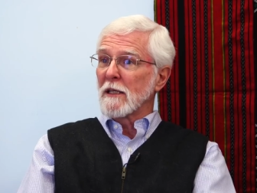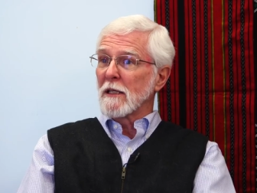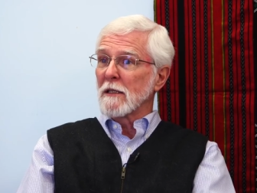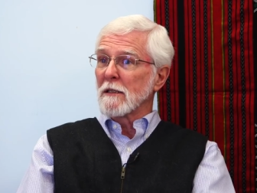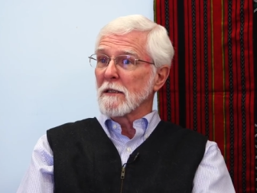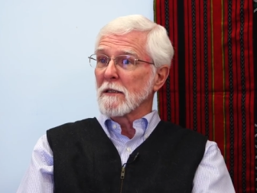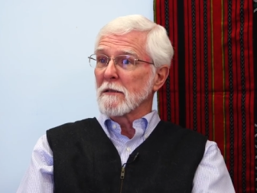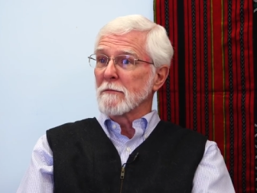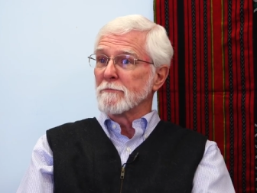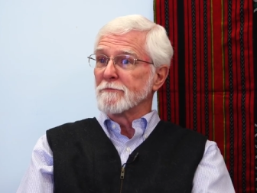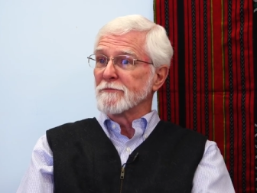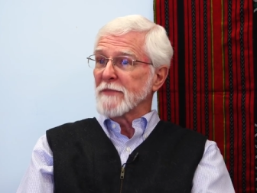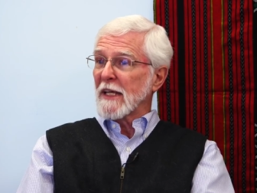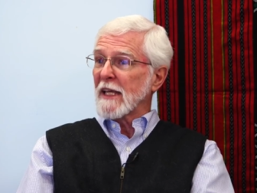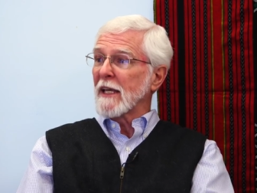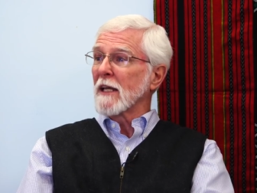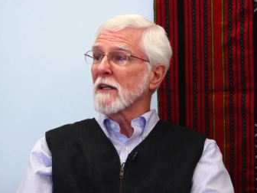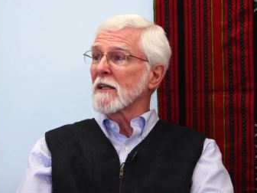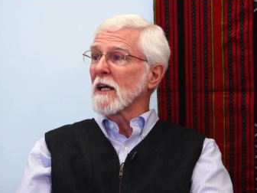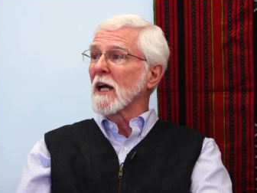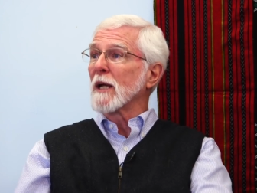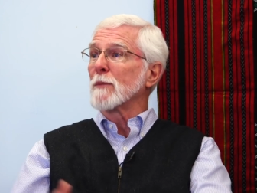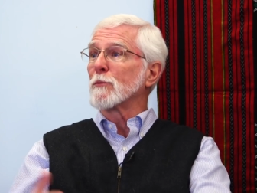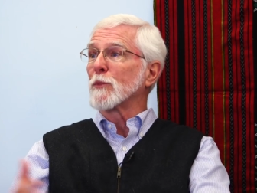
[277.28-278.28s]
the
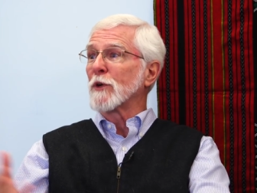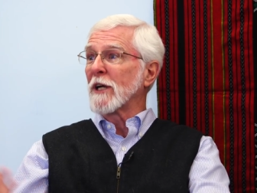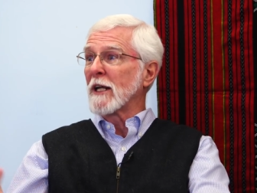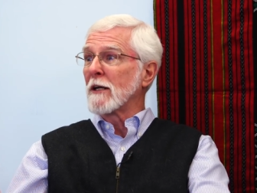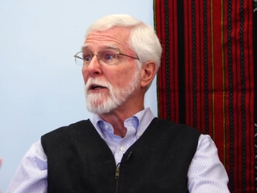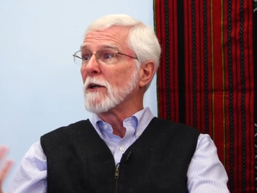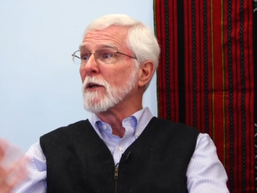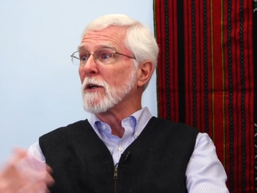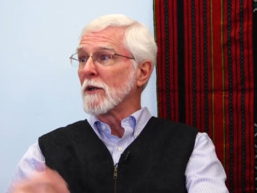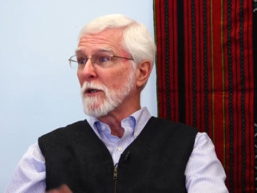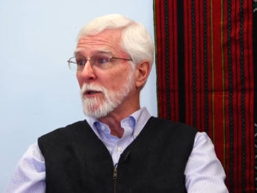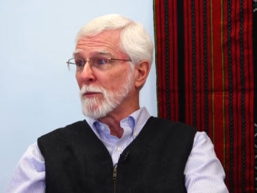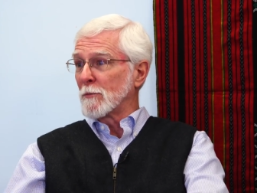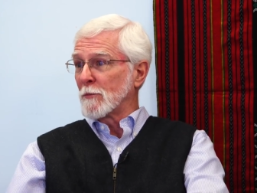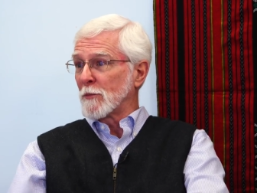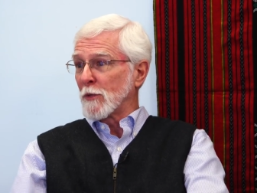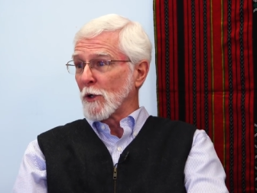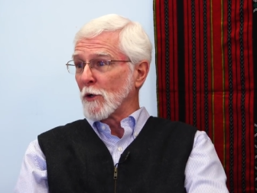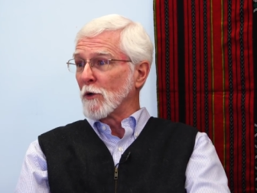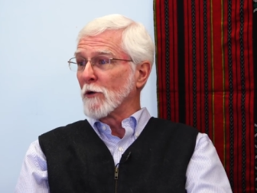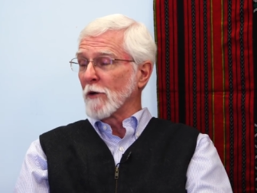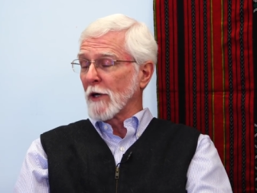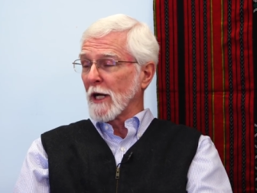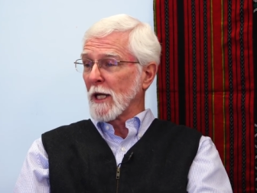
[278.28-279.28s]
anti-predator
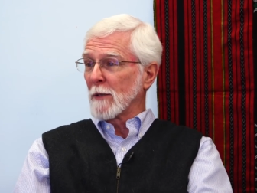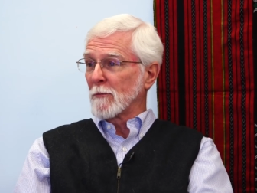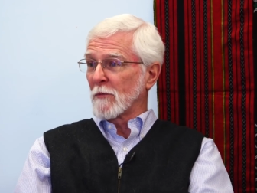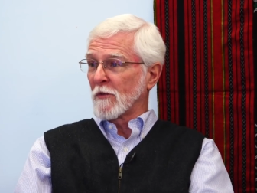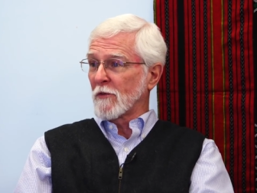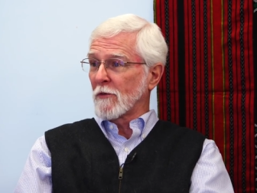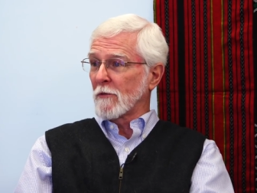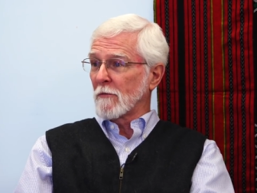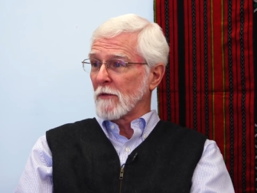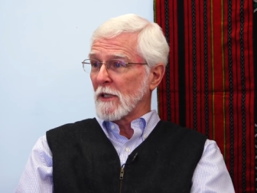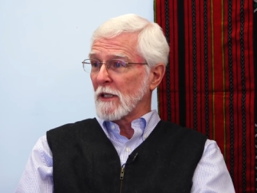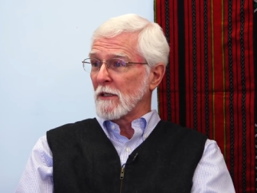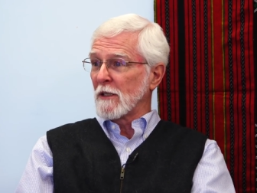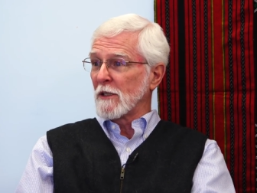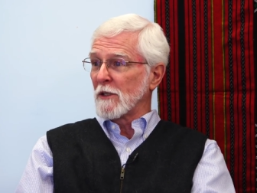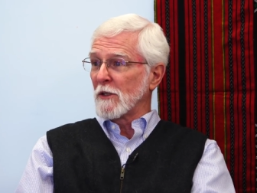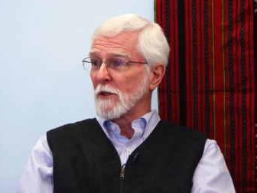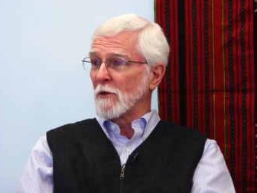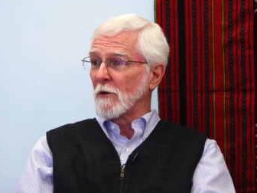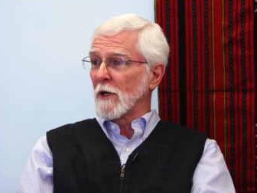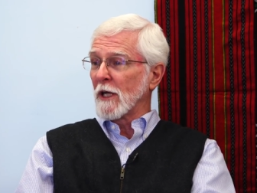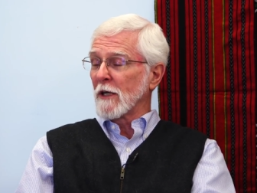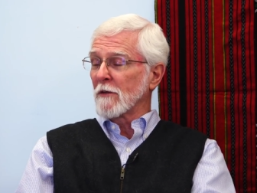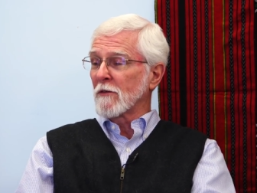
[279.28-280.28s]
programs in the U